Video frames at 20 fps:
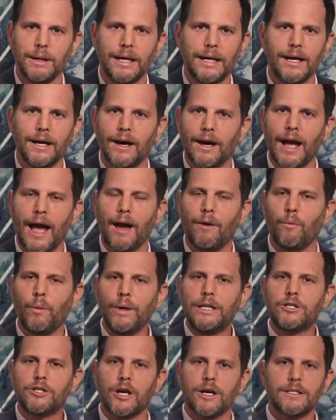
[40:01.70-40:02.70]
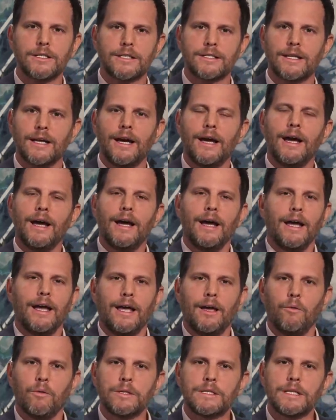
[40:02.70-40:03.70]
media, and
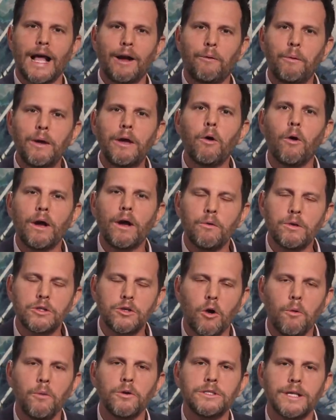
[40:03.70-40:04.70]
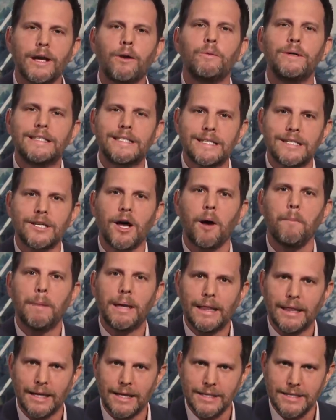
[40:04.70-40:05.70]
it was almost like we
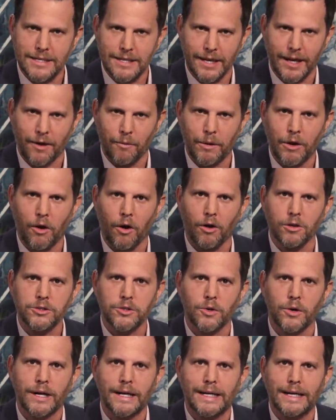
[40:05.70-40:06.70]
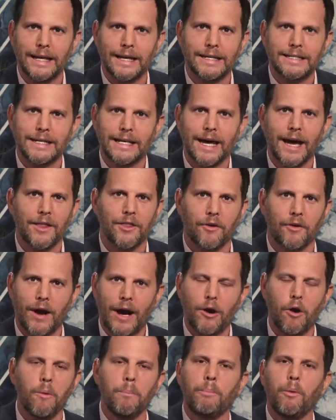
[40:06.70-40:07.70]
summoned this thing. We all sort of did it together. I
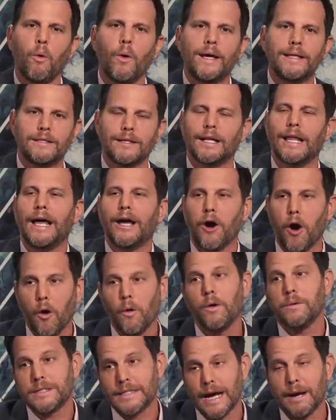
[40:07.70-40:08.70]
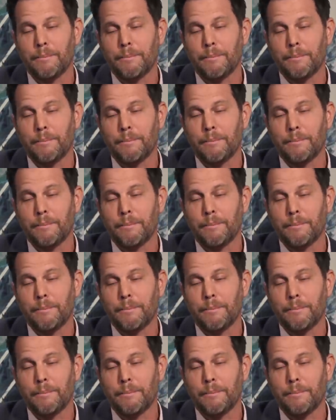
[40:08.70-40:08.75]
don't point to it was